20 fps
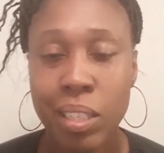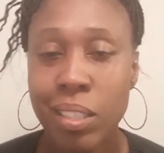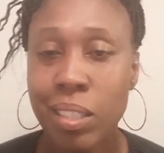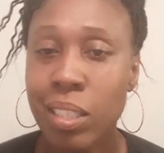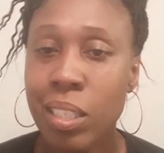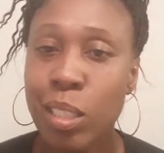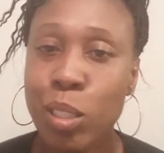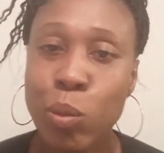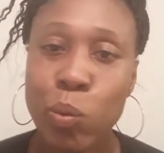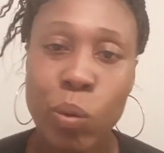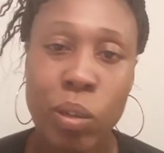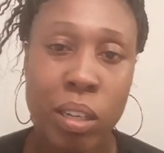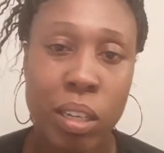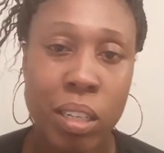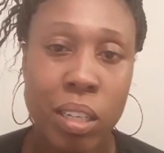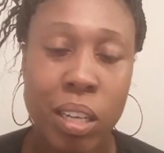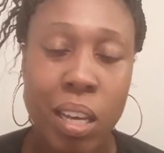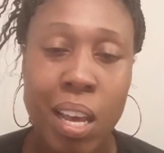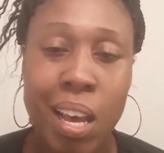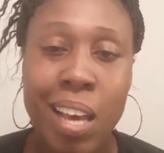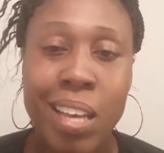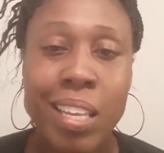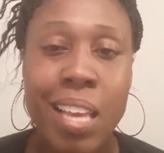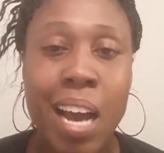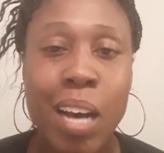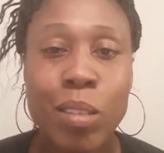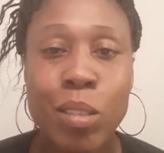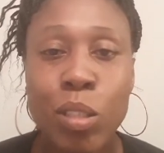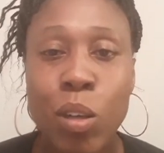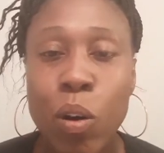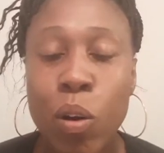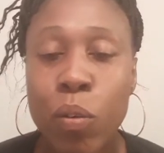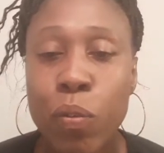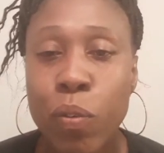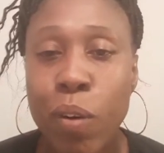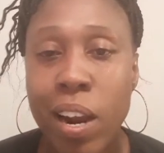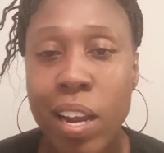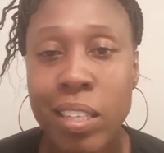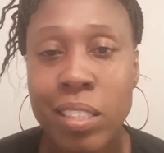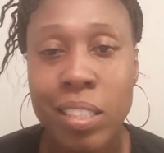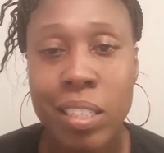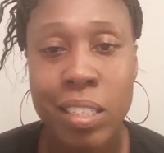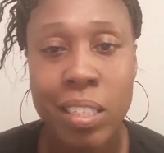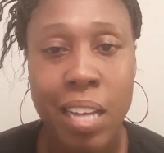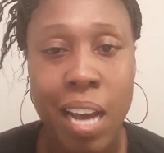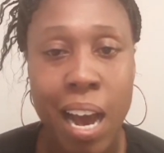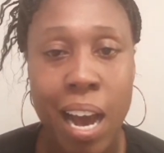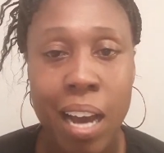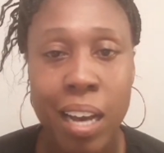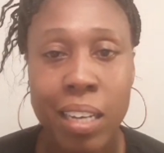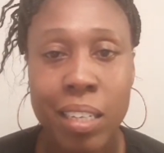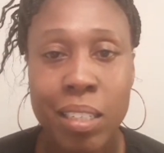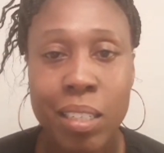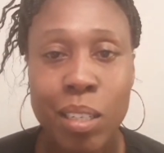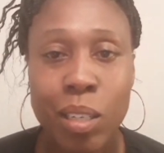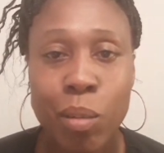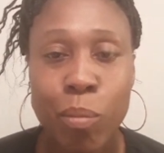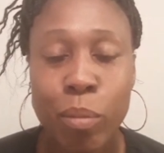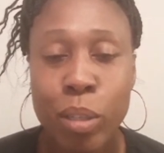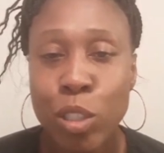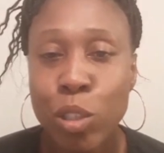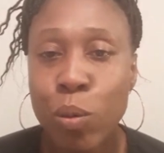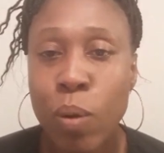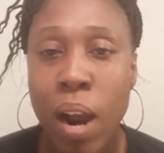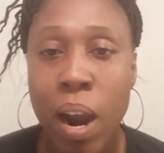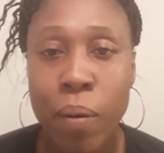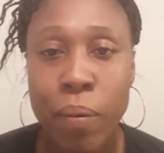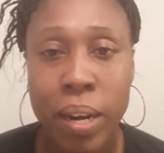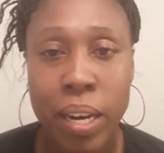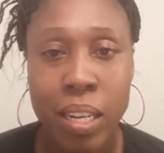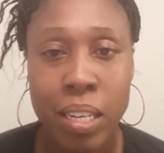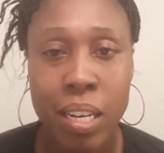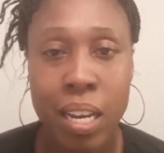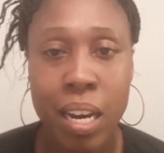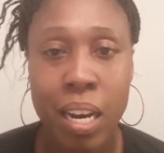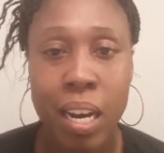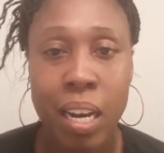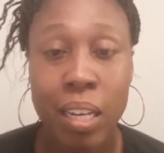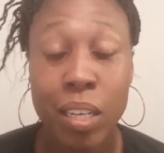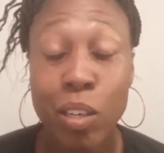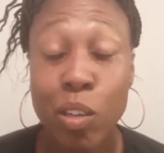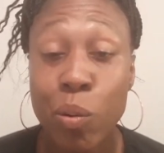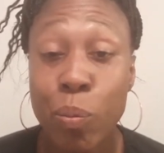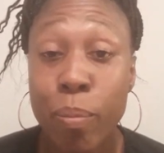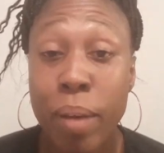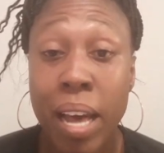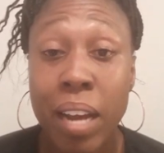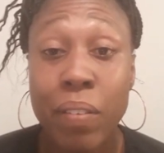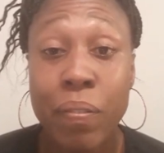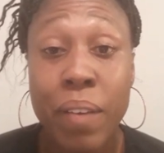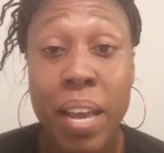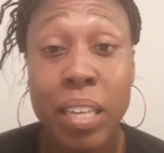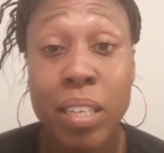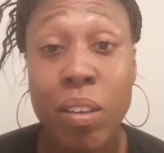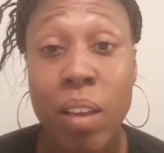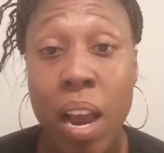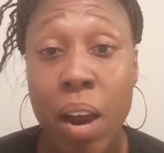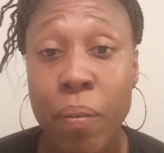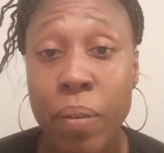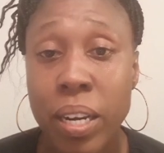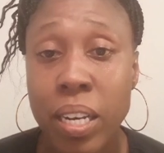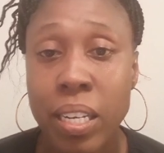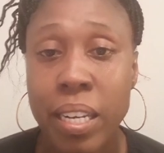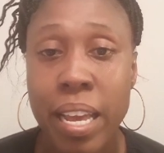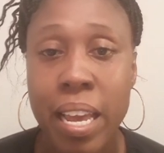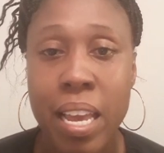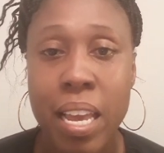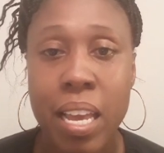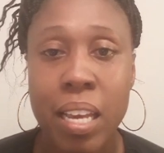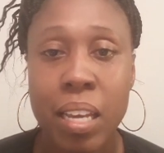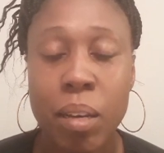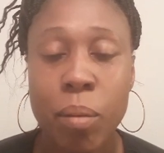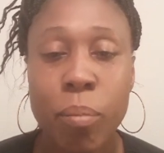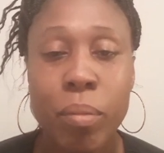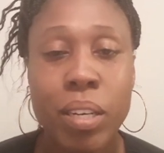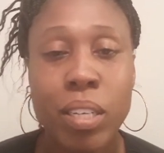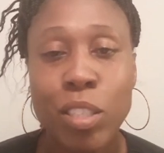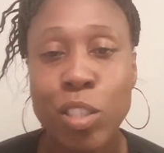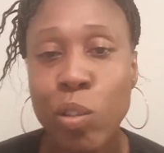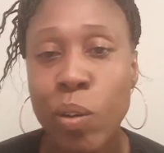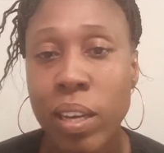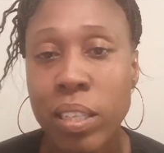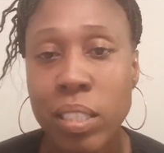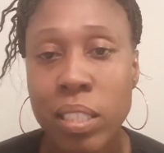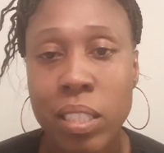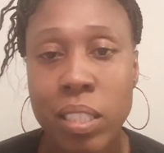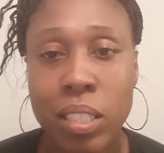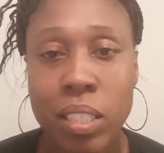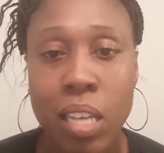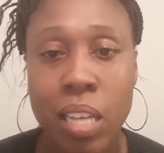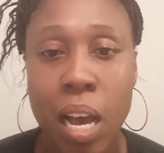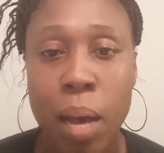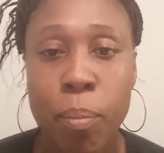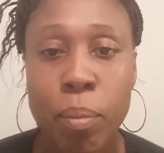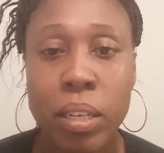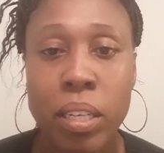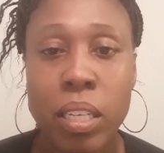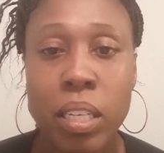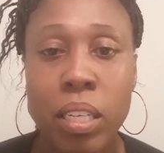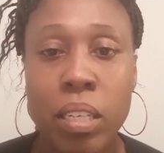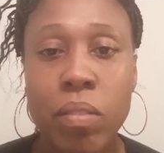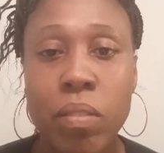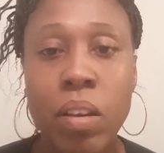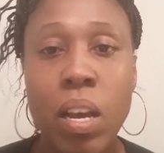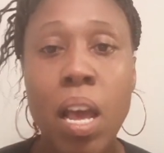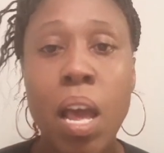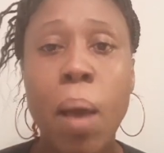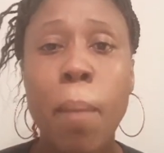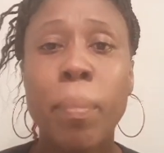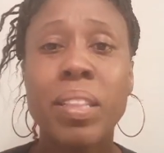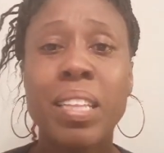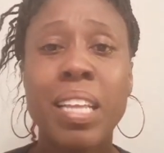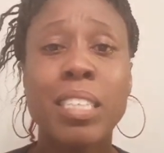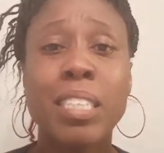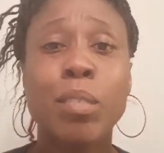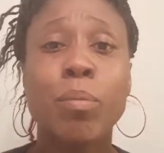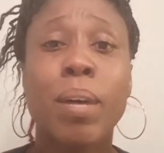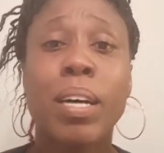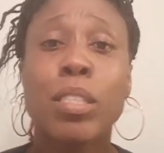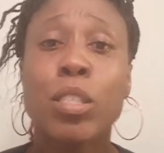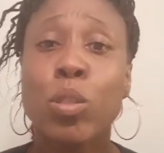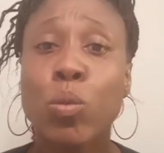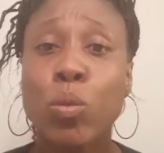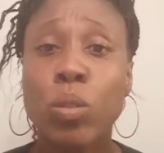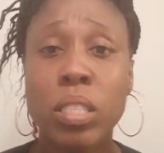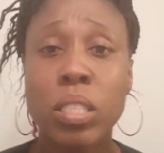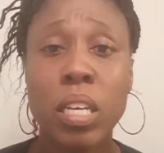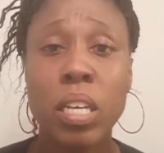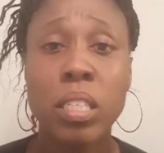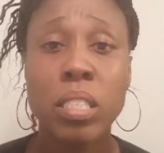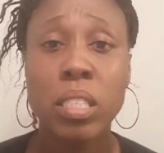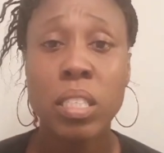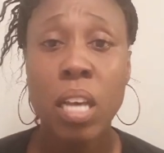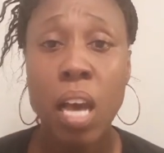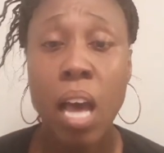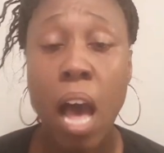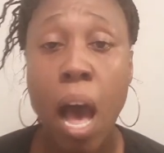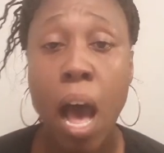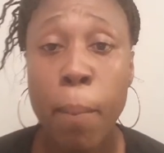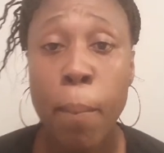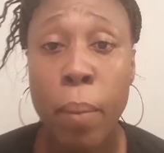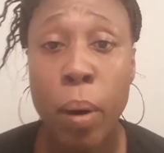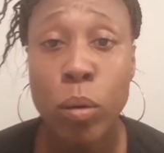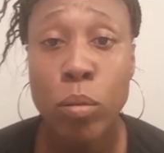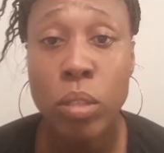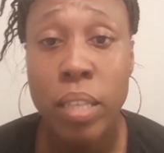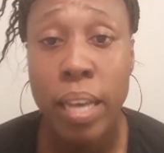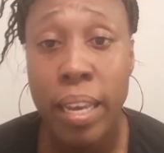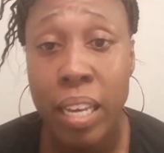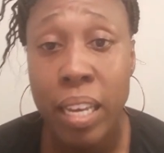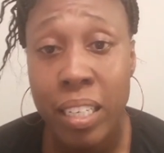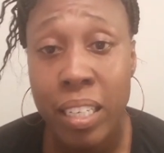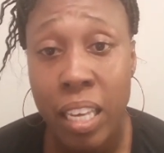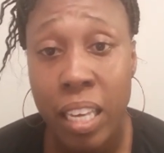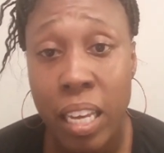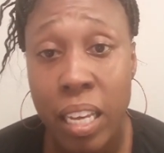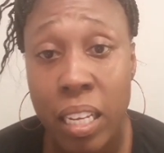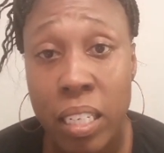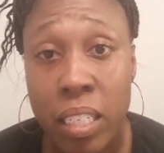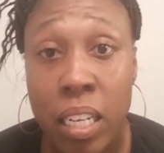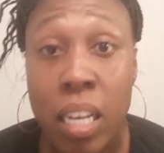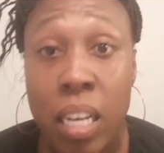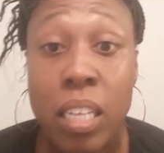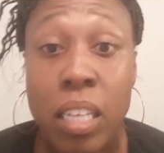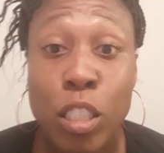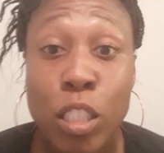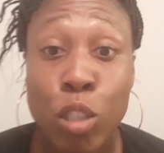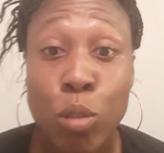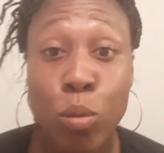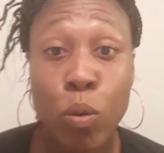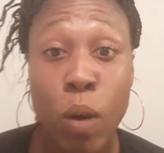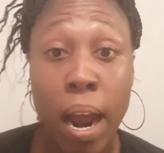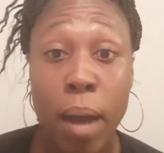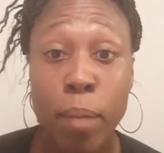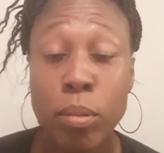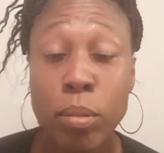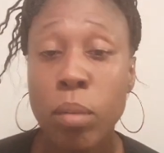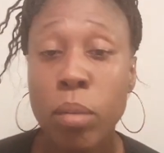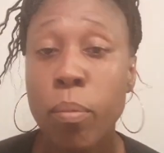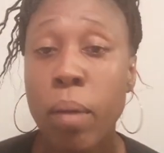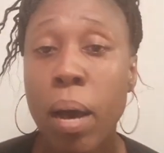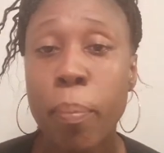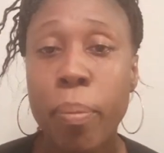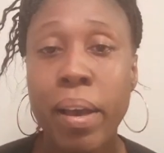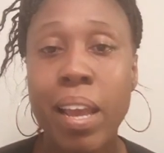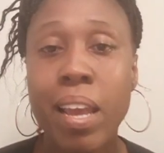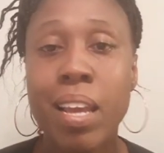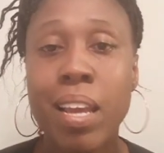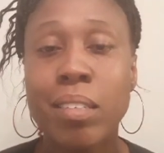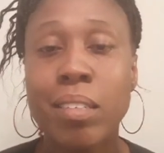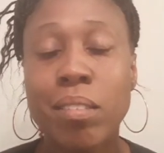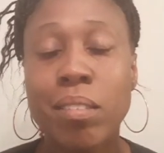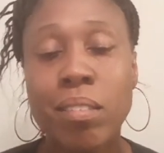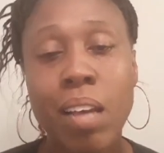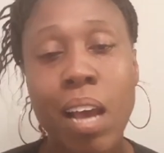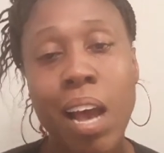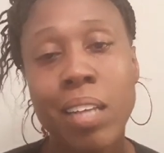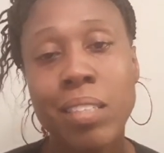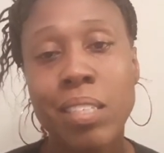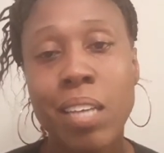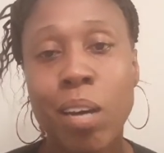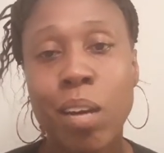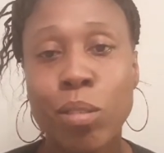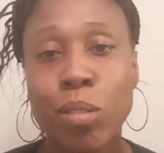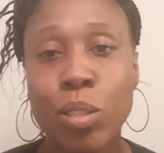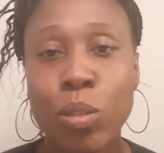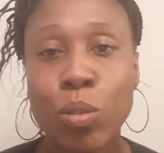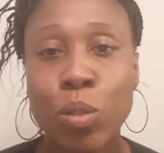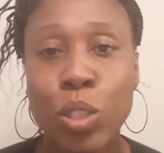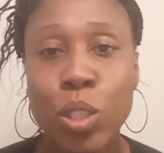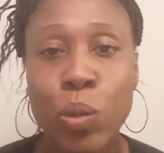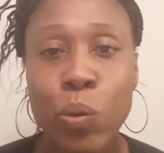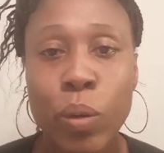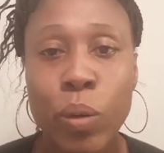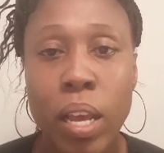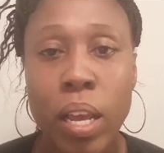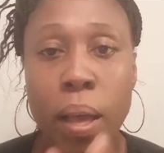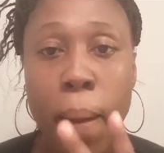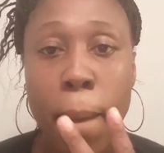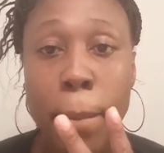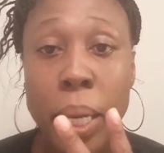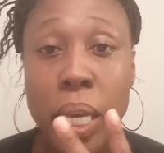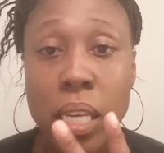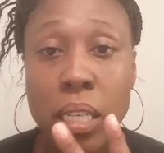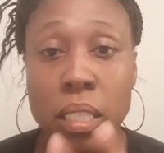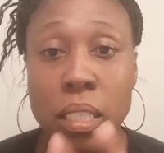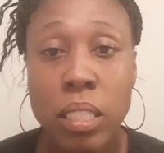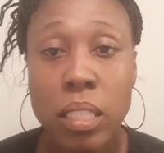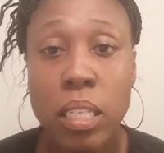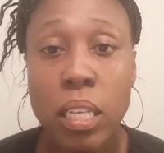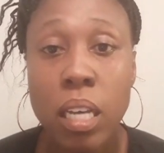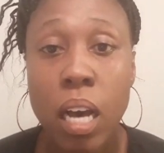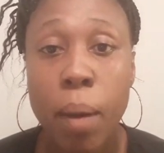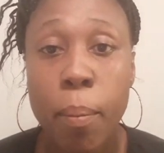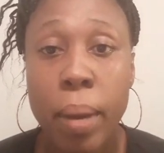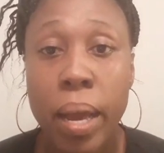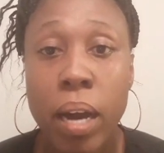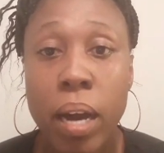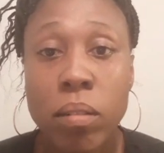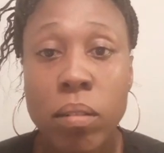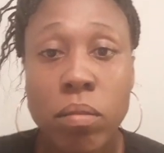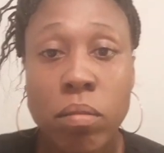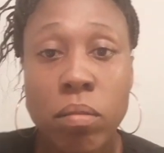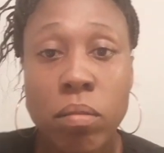Just one. Y'all so afraid to die, but you already dying. Matter of fact, you already dead because you ain't took the time to live. But that's my 2 cents. I'm Mose. Again, subscribe to my page. I'll talk to you soon and peace. I'm out.